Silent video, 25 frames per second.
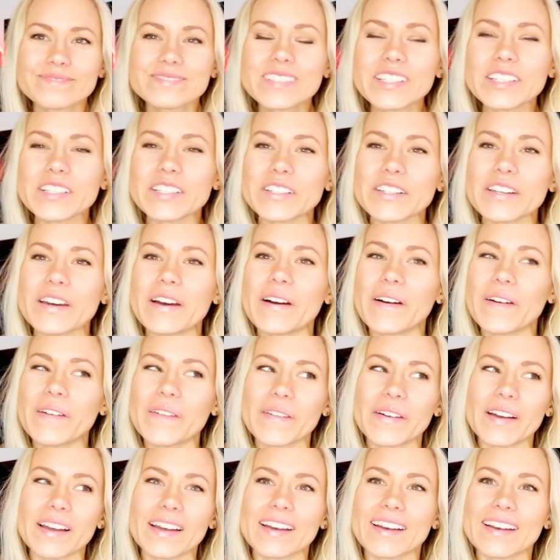you know,
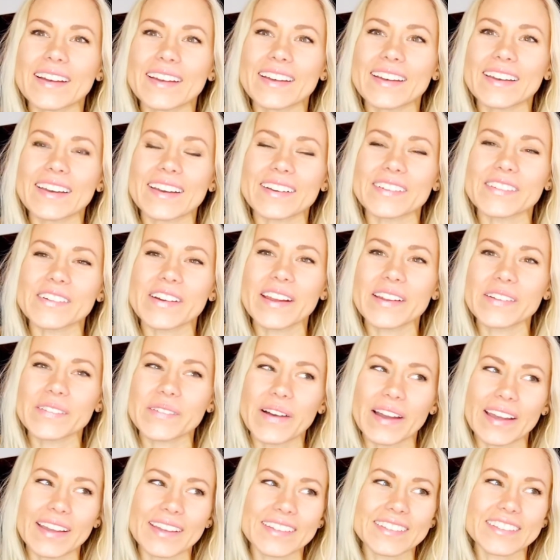a great
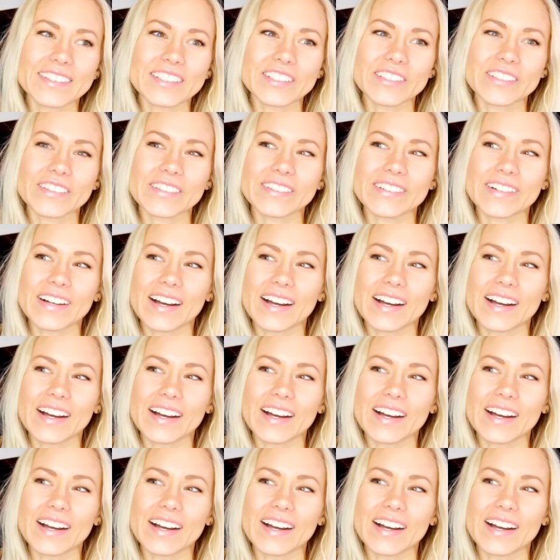way to